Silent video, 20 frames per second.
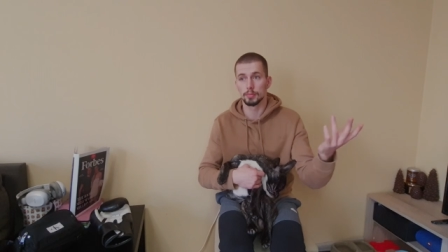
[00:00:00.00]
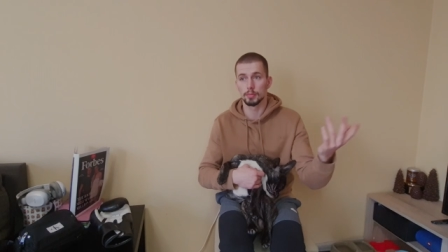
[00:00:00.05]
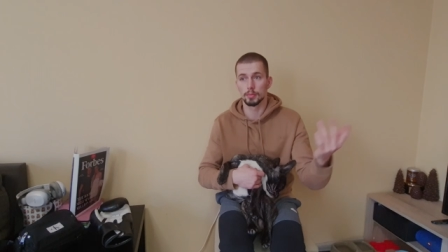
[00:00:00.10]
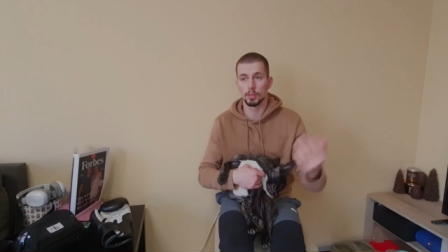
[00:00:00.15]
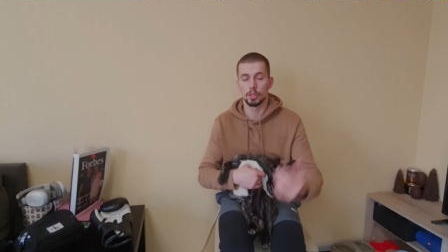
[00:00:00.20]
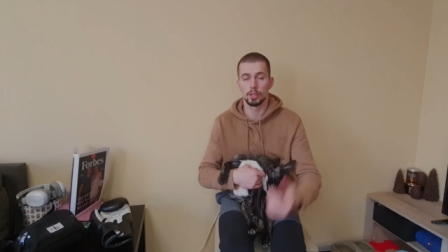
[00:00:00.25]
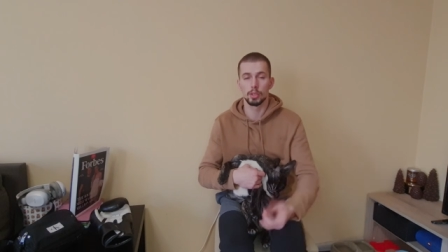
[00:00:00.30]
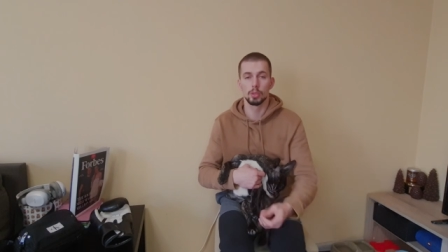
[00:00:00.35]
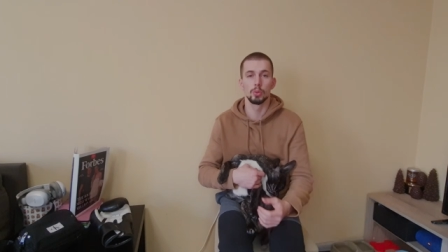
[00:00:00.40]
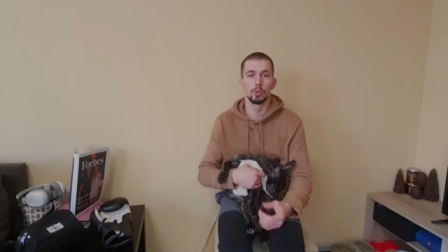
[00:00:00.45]

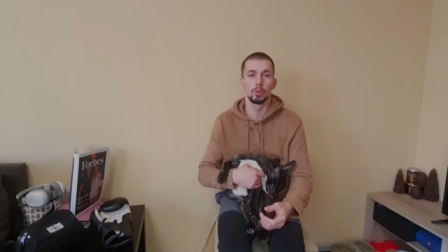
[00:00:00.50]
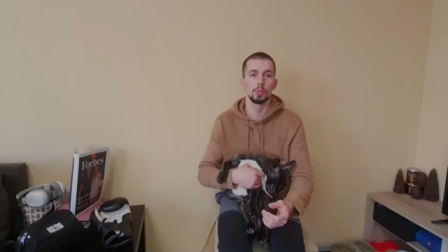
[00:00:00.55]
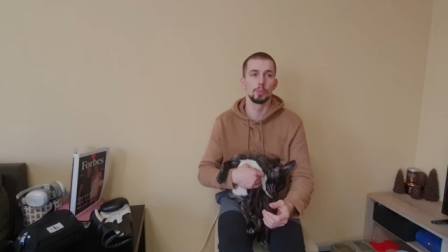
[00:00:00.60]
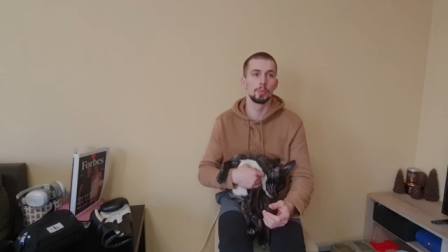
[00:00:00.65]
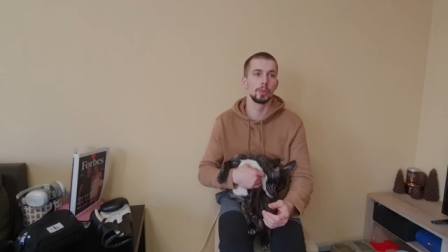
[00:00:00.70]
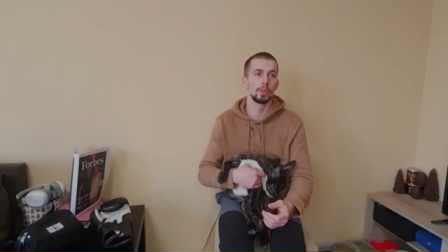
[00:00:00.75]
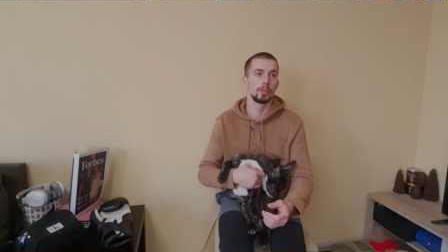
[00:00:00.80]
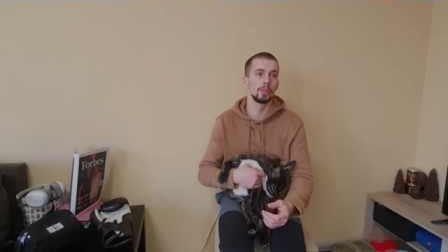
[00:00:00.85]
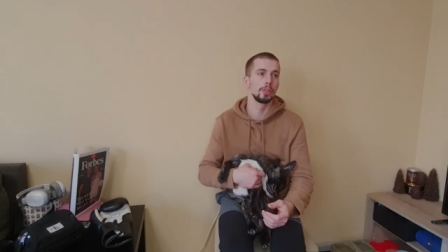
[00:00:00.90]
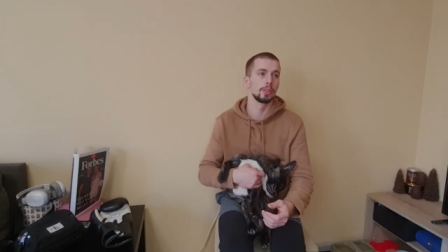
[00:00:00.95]
he will
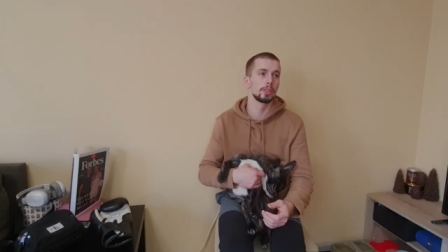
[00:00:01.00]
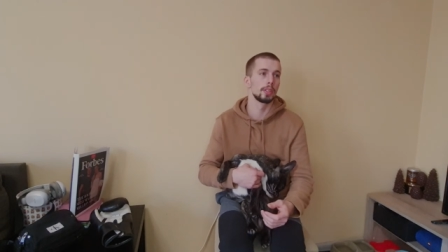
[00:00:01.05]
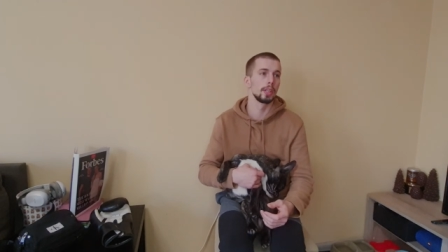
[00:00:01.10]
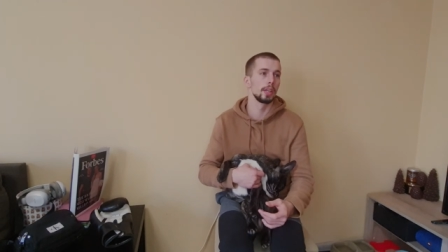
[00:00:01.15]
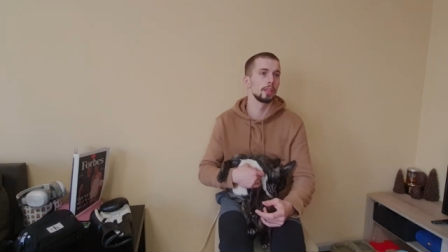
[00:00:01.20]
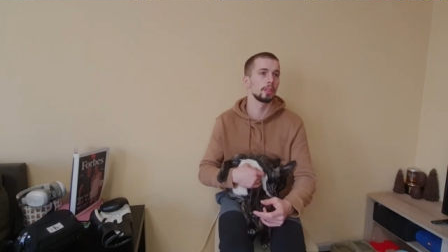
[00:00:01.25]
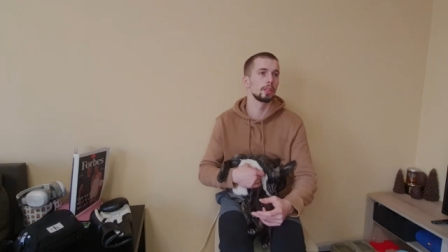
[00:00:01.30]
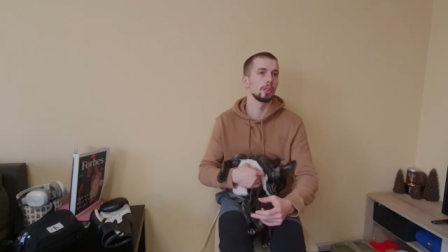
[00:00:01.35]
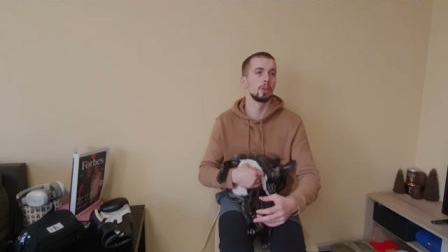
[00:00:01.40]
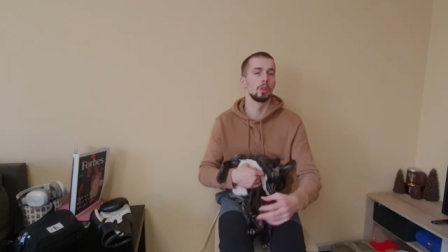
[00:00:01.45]
be
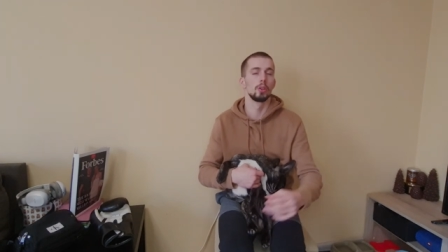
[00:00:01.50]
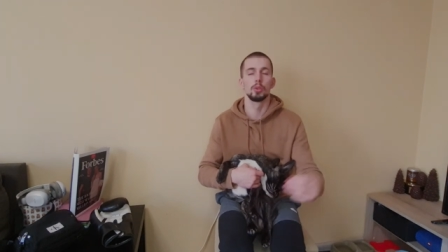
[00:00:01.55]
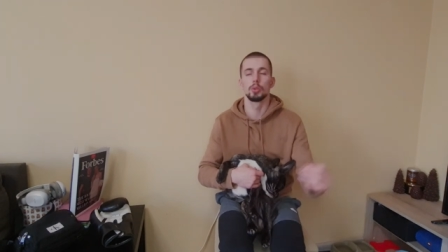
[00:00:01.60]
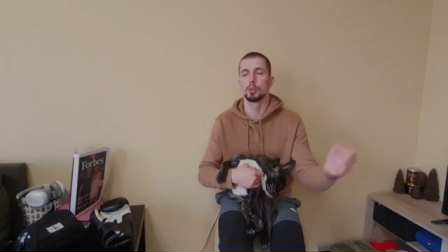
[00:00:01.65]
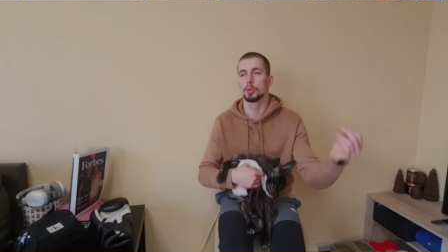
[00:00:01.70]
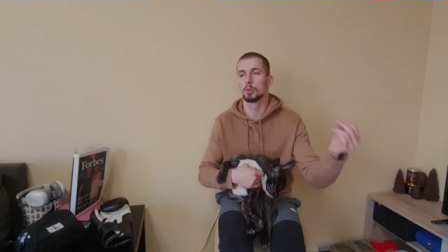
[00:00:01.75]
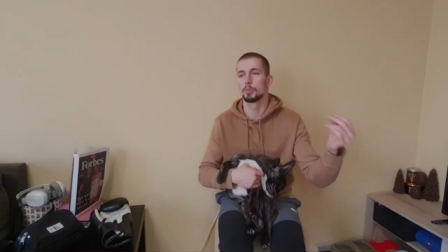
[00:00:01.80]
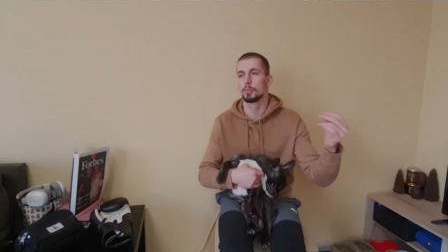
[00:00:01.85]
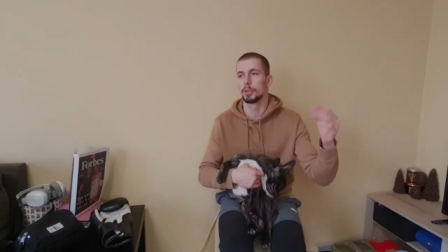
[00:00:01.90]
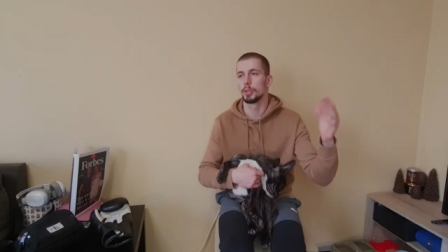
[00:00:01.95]
said, oh,
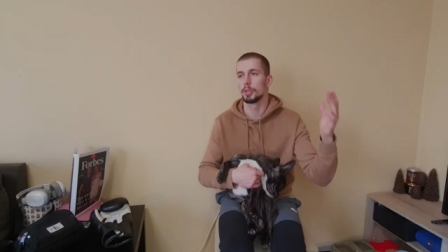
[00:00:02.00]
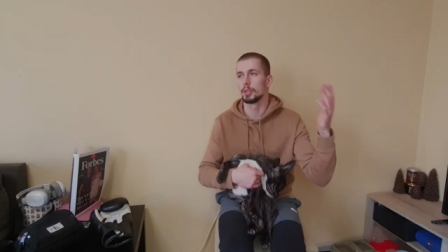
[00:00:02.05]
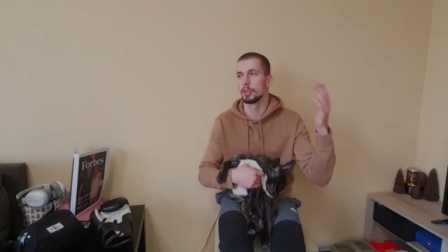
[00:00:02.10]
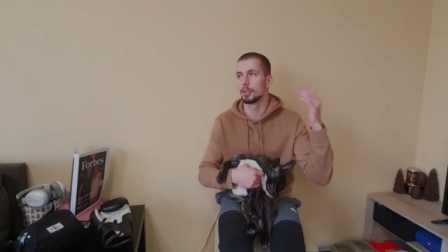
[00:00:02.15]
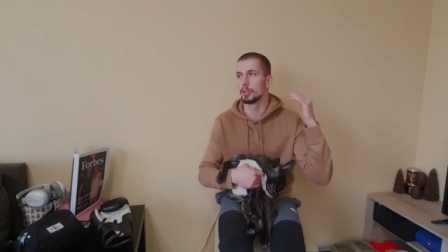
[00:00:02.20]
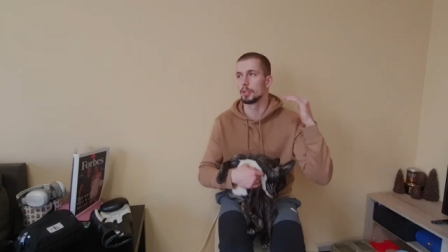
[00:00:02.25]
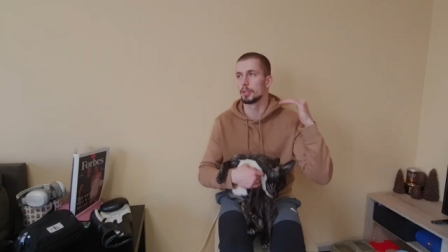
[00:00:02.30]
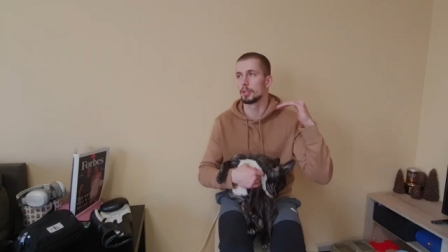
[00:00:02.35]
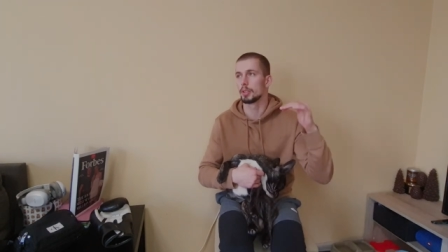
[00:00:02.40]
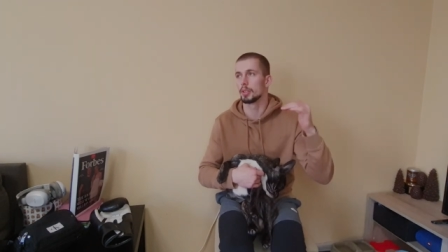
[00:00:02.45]
you're
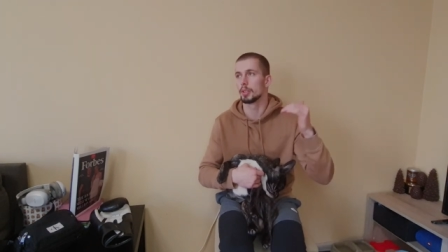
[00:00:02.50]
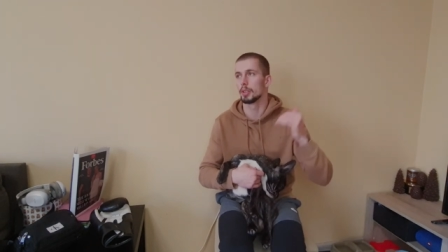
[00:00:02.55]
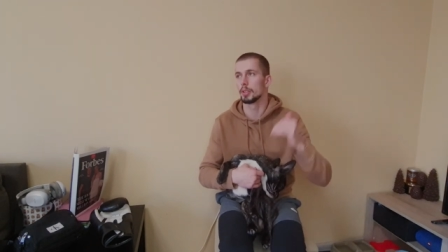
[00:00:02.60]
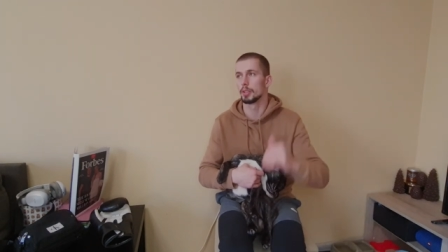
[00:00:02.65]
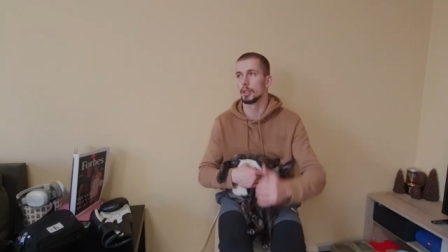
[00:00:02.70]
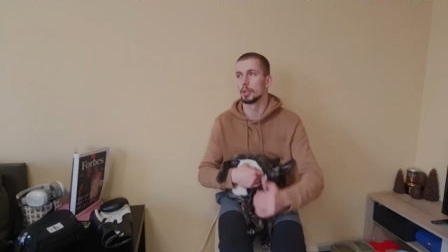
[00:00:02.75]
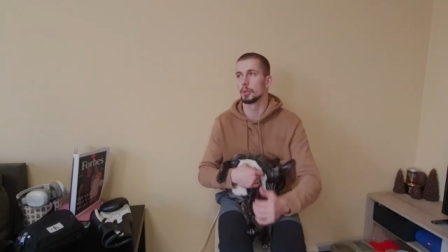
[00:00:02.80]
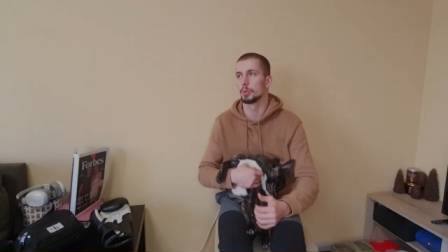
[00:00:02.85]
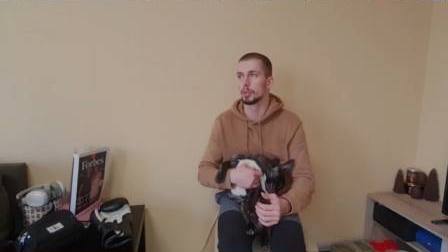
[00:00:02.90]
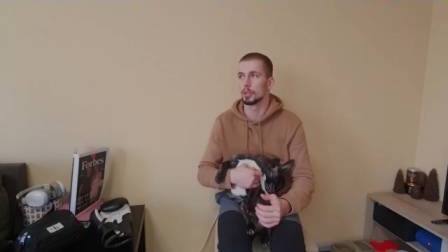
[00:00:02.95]
beating an
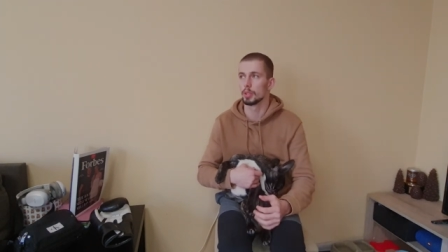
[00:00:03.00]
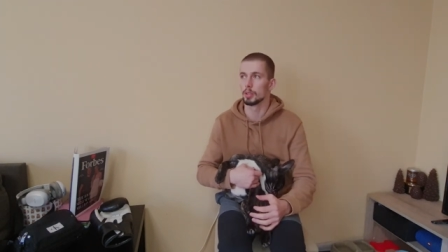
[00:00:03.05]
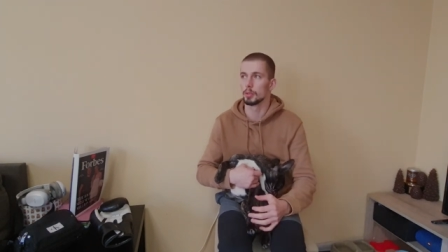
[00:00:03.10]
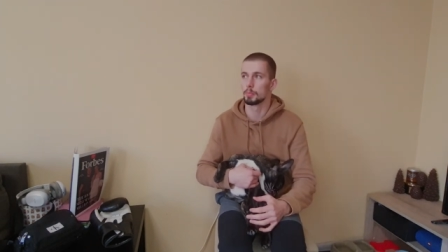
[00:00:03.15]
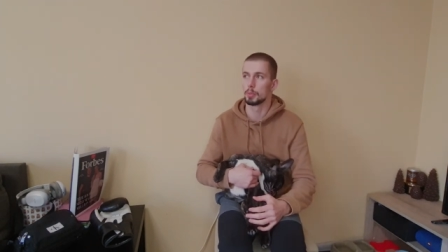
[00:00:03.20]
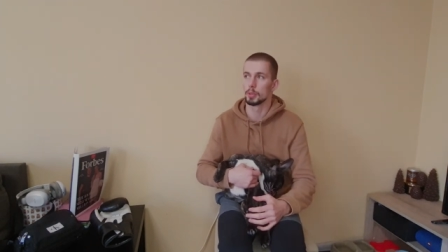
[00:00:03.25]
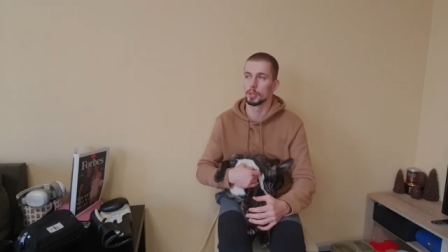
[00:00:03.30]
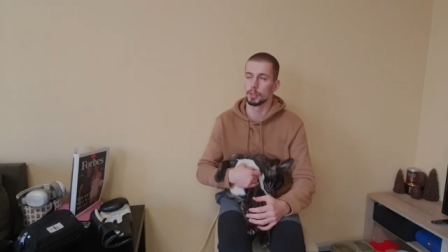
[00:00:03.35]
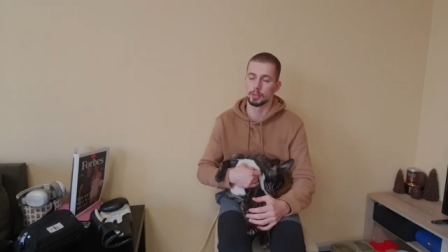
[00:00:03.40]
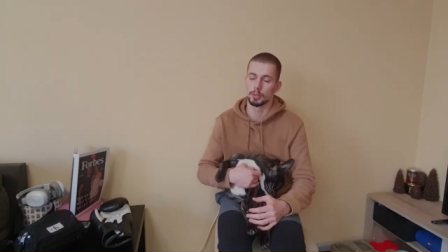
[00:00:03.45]
elderly
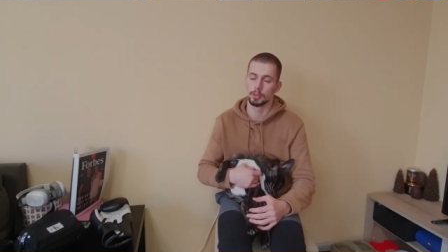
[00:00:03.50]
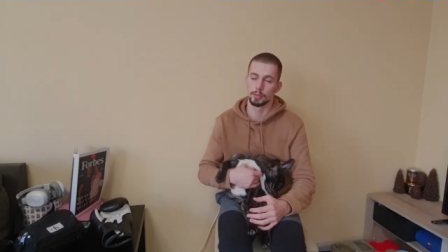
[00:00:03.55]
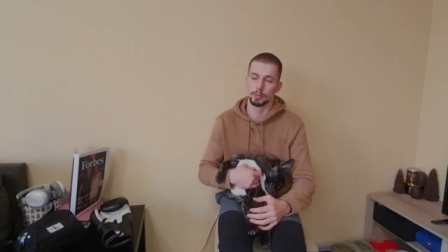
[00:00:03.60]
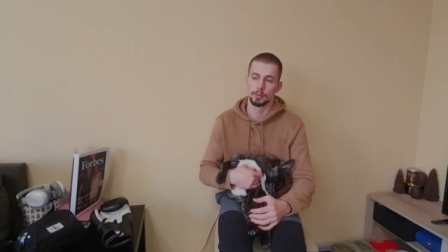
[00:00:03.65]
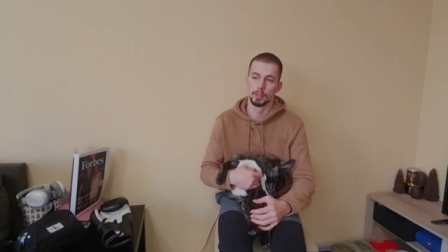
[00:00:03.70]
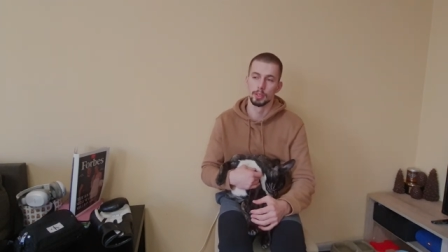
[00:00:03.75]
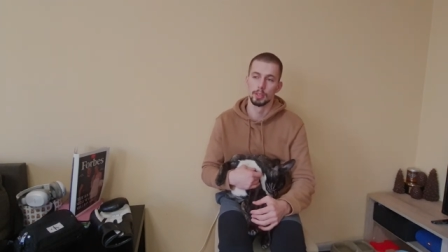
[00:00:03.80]
person,